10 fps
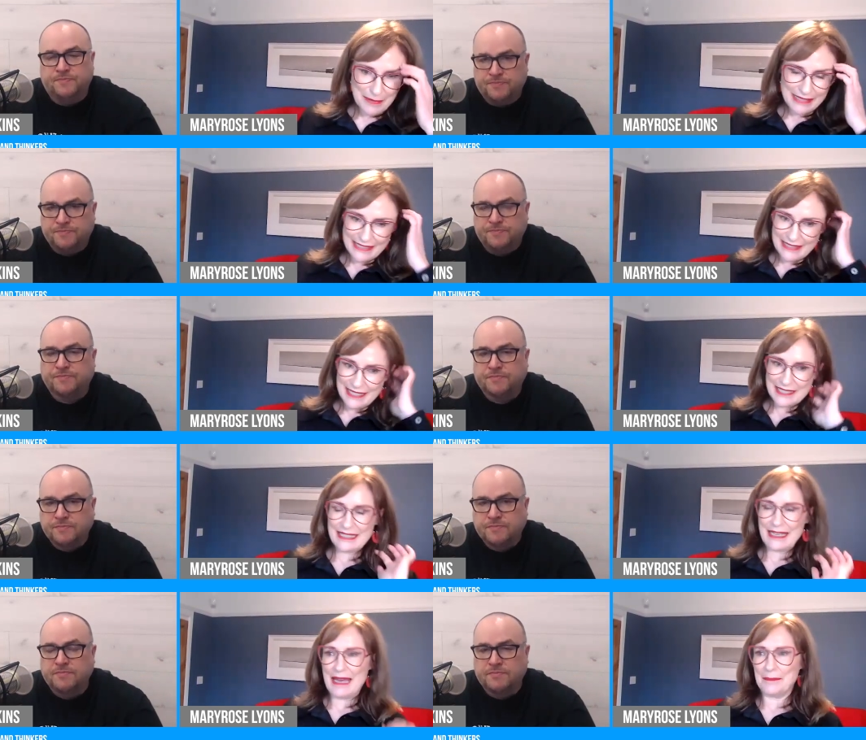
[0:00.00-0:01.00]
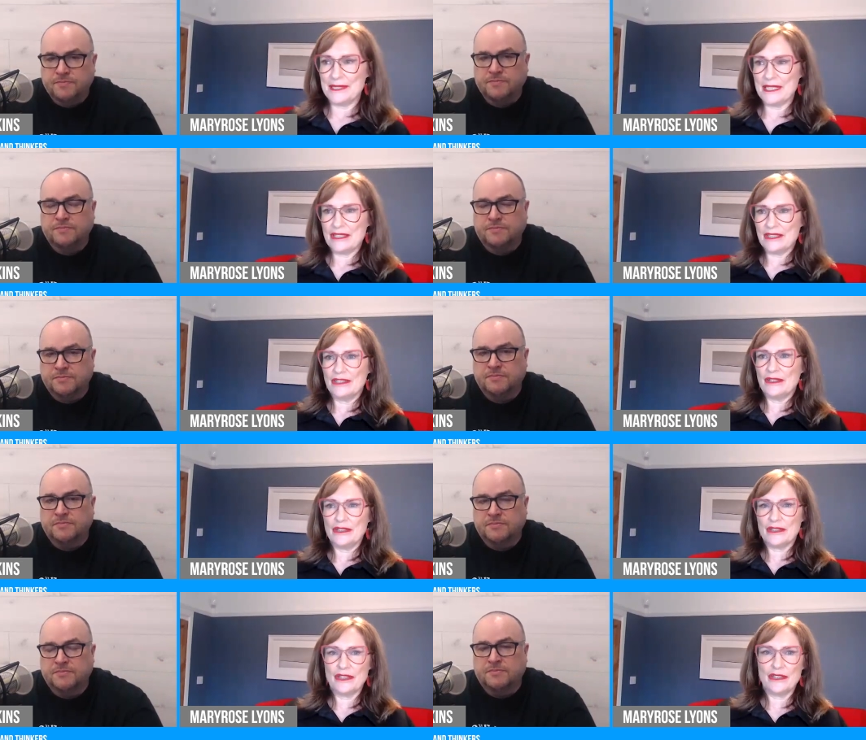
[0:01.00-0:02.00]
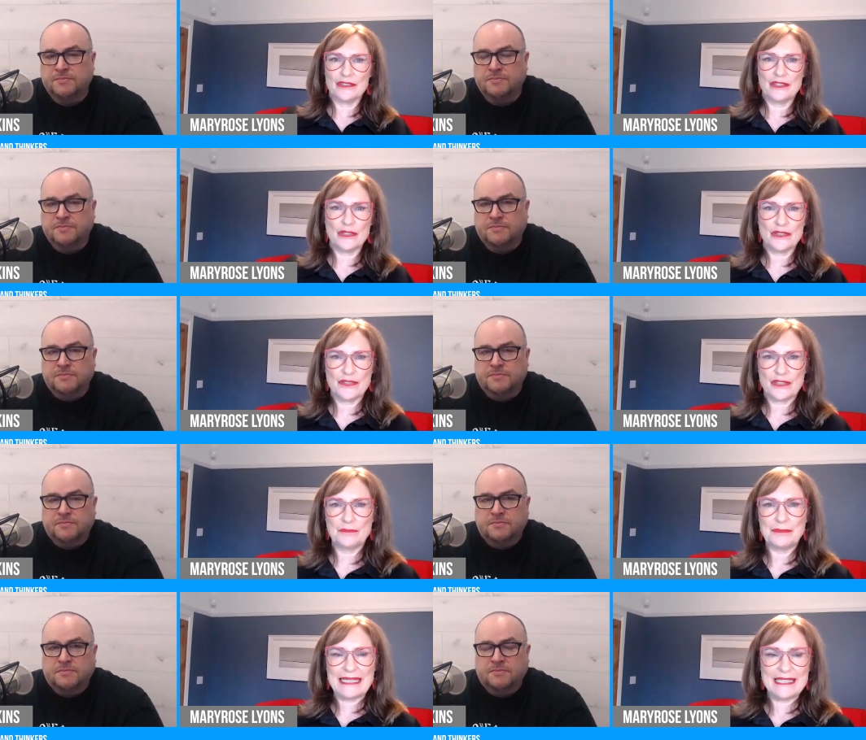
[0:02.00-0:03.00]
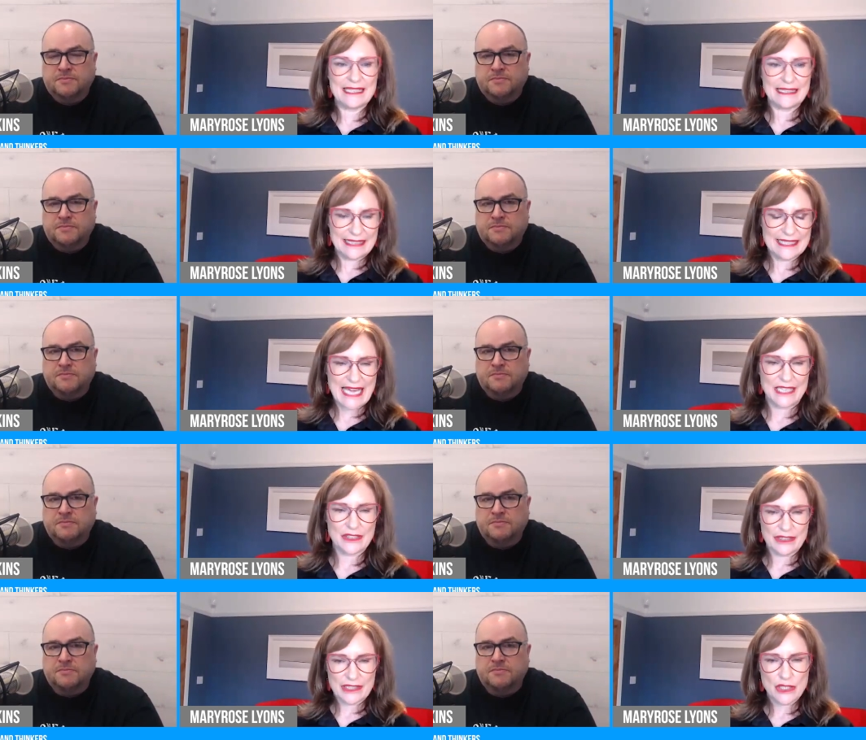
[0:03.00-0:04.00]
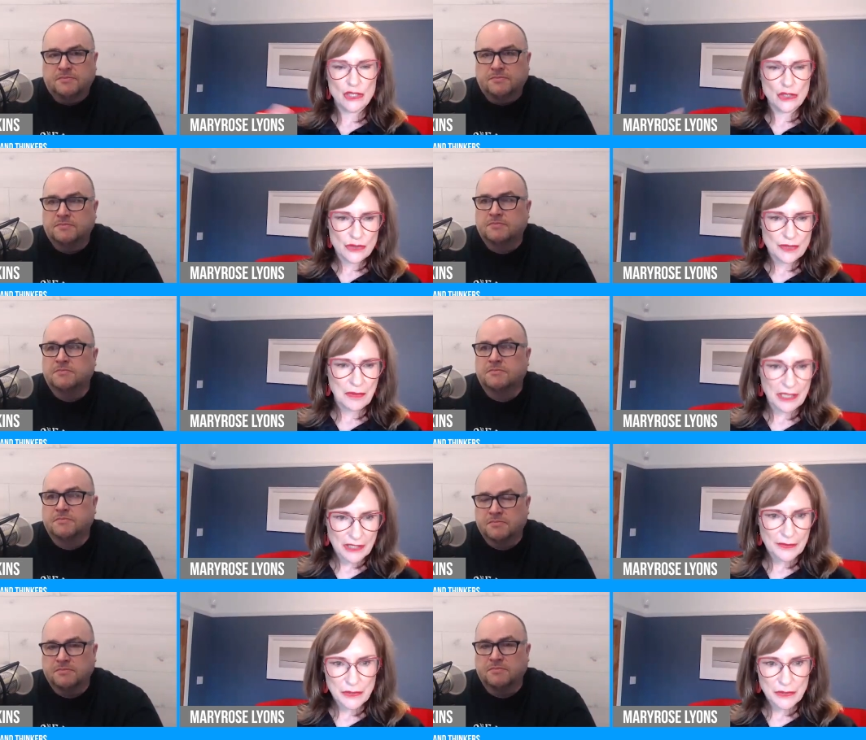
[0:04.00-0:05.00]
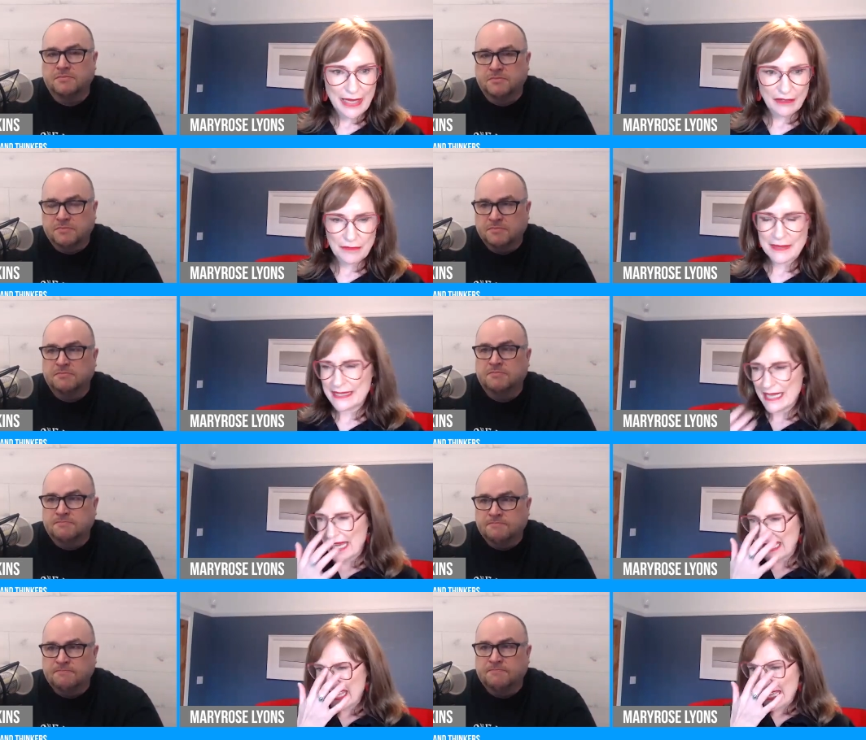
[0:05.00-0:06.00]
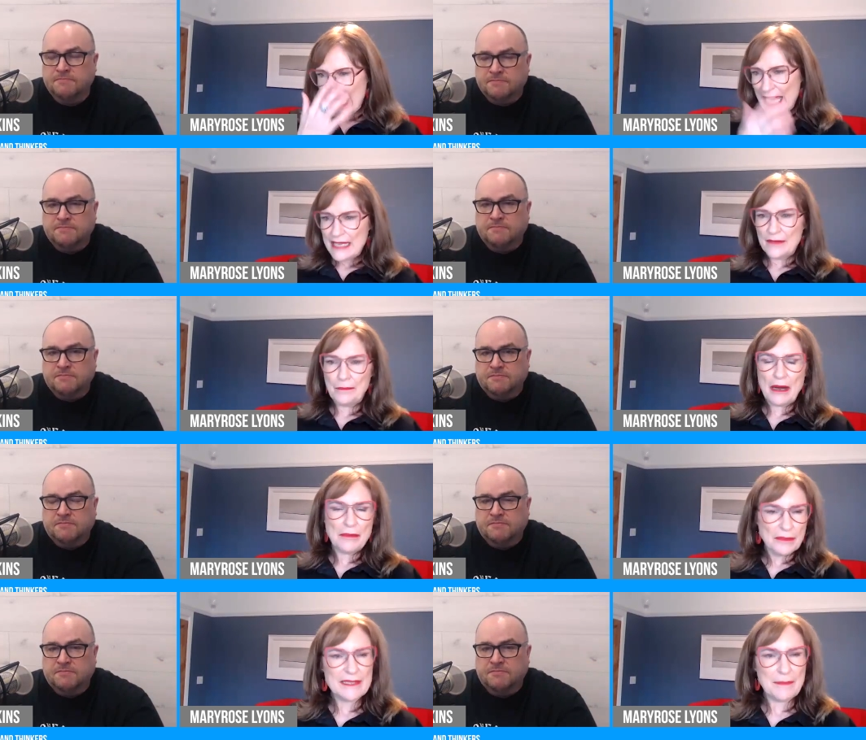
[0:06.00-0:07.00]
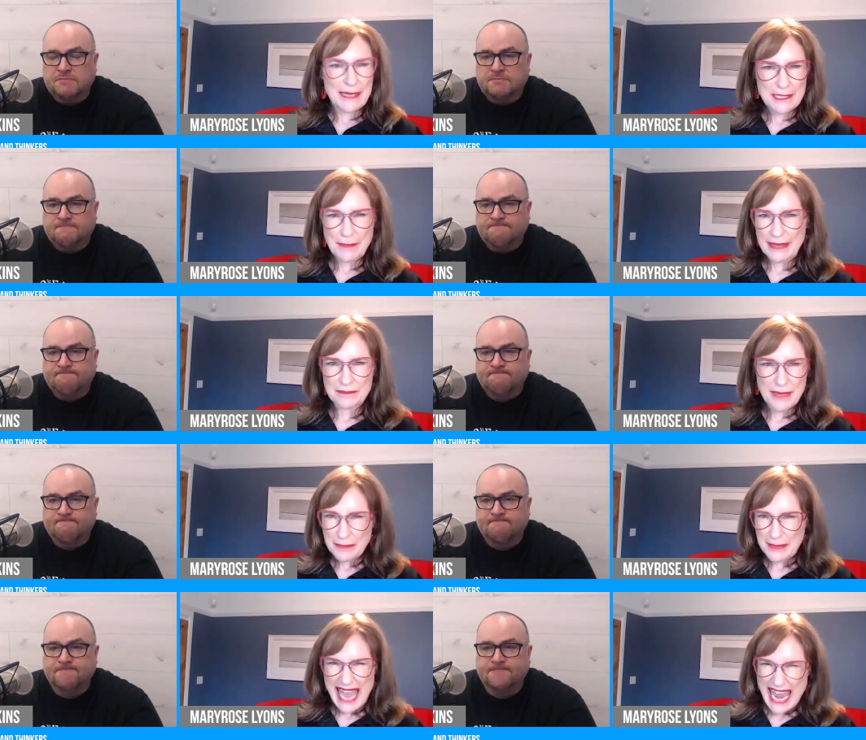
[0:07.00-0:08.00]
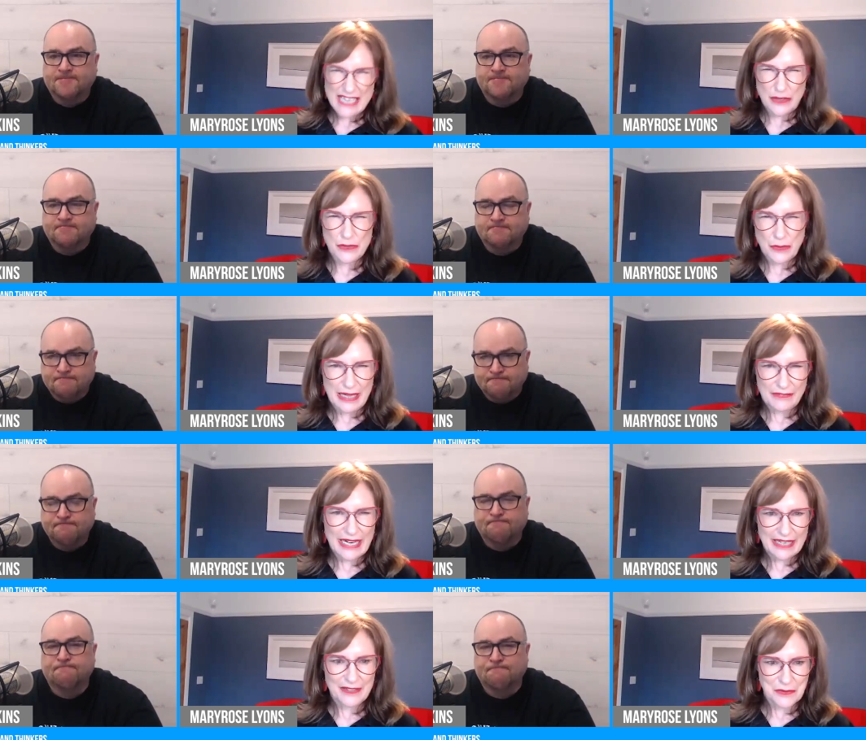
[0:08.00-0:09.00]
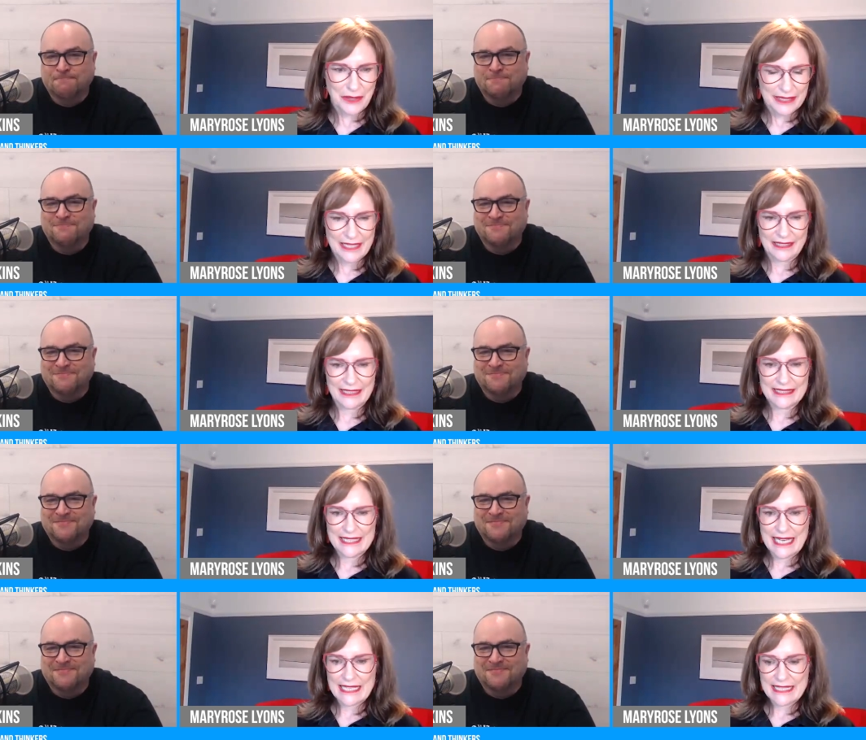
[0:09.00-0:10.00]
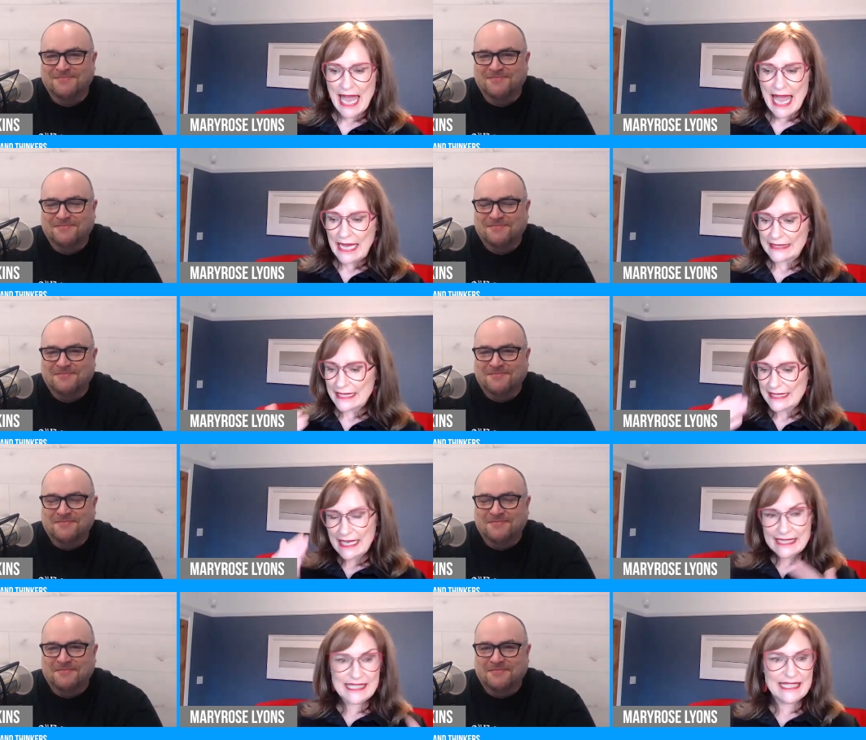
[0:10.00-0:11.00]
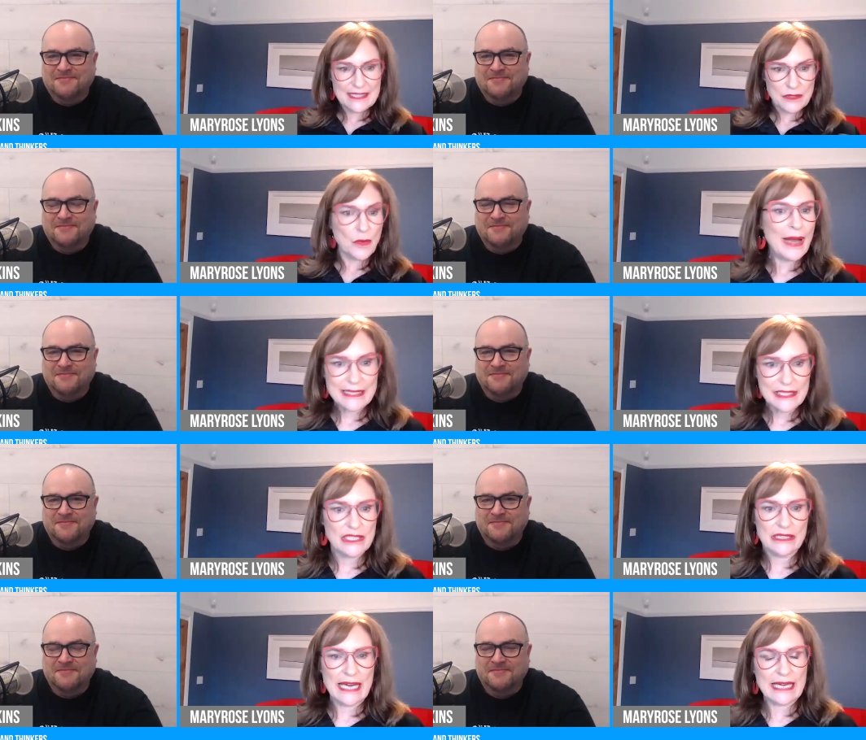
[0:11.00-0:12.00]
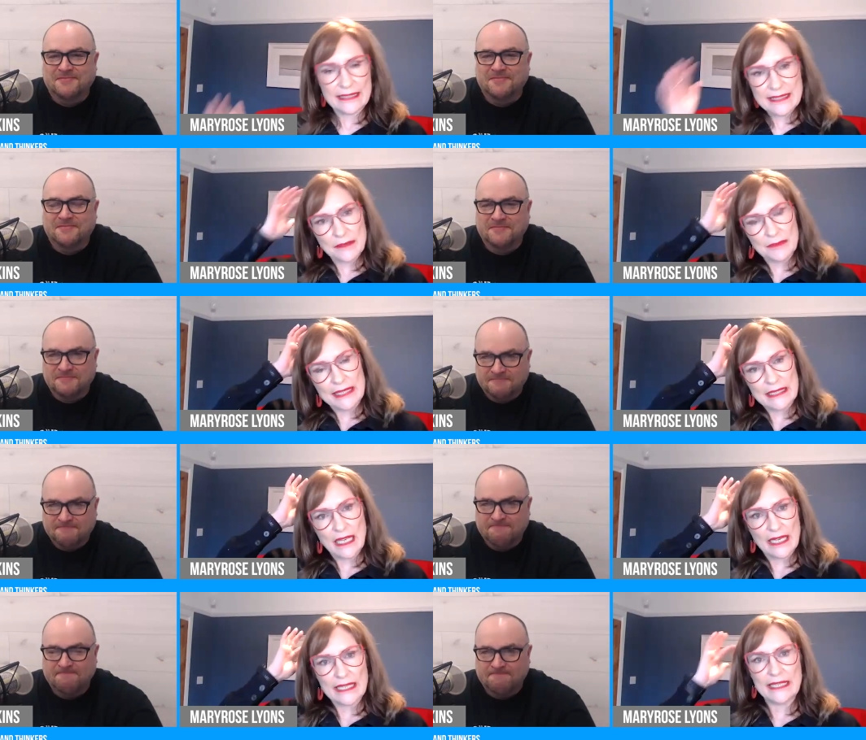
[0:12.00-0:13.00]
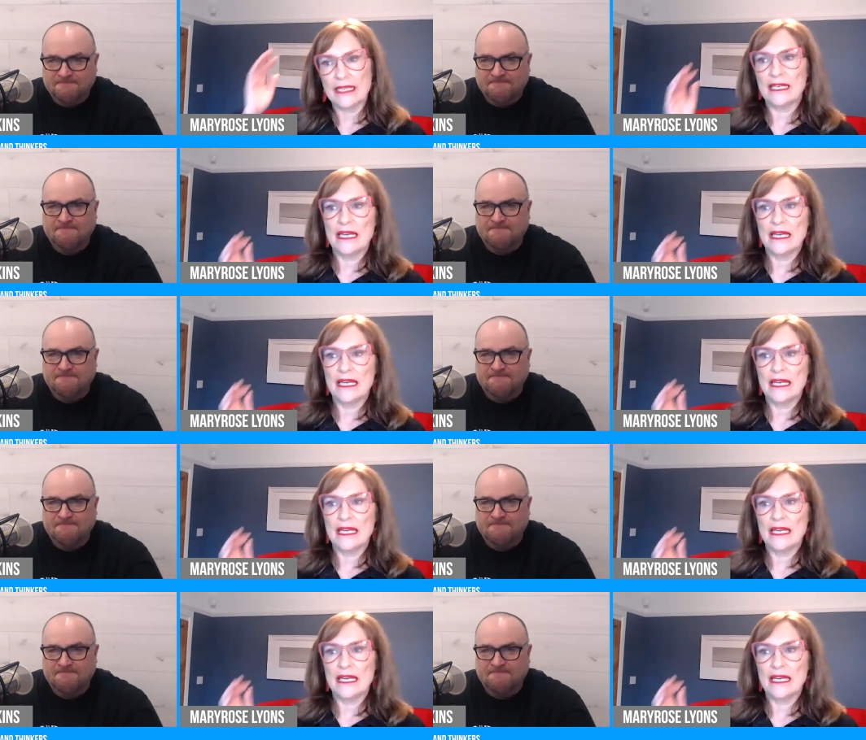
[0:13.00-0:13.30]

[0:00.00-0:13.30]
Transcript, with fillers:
Speaker 1: been in this uh, position. You know, you're you're just completing the tender. It's due tomorrow at twelve midday. You probably spent about maybe eight or twelve hours working on it to date. And then you get to this question, and it's something like,